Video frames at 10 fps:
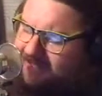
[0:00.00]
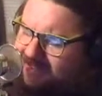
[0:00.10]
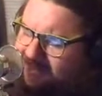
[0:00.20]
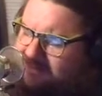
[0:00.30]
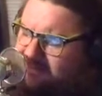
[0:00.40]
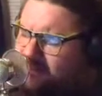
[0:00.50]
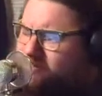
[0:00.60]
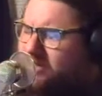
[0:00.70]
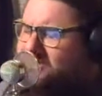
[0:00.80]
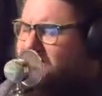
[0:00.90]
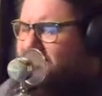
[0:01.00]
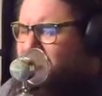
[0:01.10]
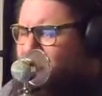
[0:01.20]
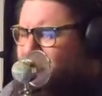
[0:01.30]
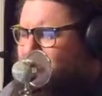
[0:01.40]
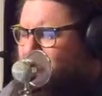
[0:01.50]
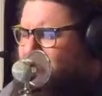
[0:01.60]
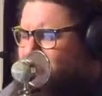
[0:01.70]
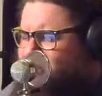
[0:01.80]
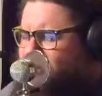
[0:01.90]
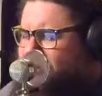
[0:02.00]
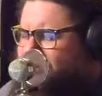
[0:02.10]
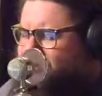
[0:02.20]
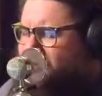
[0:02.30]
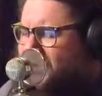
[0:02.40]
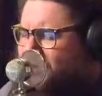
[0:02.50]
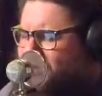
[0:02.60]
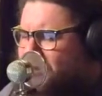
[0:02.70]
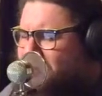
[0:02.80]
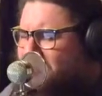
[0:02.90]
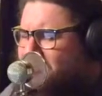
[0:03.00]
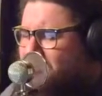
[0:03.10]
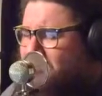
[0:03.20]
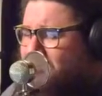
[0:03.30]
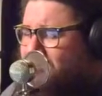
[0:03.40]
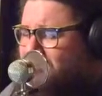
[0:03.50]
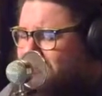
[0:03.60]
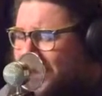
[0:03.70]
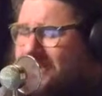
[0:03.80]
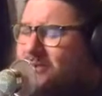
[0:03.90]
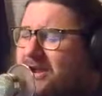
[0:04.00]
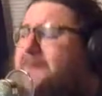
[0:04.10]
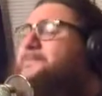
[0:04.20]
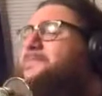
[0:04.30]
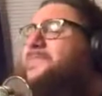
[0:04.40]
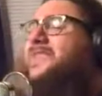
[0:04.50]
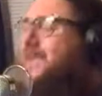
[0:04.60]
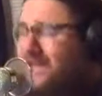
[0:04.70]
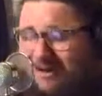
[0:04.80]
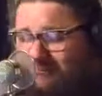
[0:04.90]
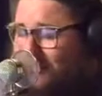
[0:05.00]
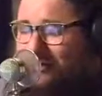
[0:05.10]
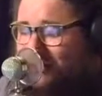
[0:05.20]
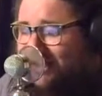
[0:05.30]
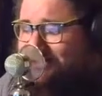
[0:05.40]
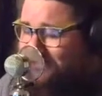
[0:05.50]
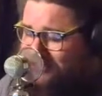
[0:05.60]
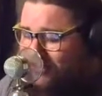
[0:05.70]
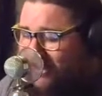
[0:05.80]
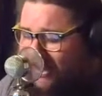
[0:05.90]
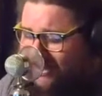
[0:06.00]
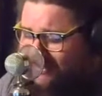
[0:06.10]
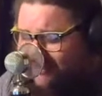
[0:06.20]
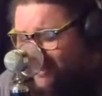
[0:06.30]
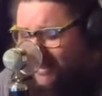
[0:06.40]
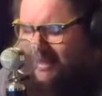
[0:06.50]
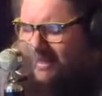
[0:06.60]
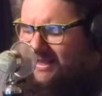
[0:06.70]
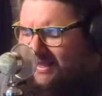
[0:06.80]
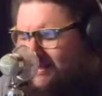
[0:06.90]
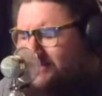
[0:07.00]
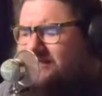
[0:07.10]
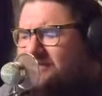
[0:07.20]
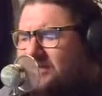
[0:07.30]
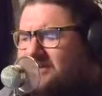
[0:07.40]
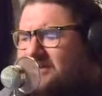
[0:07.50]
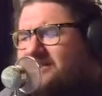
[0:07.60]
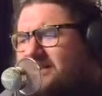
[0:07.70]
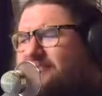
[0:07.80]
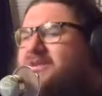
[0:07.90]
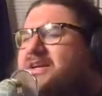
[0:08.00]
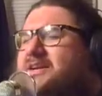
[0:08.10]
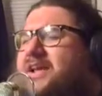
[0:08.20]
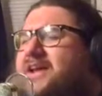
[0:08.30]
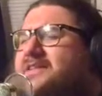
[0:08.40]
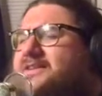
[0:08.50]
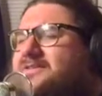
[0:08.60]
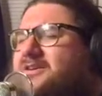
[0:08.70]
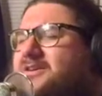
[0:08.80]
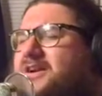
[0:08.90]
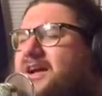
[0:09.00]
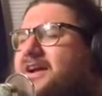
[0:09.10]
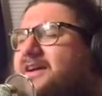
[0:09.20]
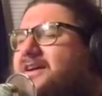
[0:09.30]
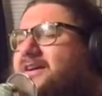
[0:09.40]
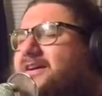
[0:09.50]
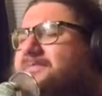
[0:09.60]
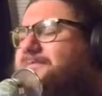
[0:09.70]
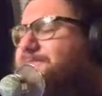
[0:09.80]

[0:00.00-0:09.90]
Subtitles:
those folks watching the YouTube will get to see me screw that one up and start it over. Anyway, for the rest of you guys, I did something a little differently today in this talk. I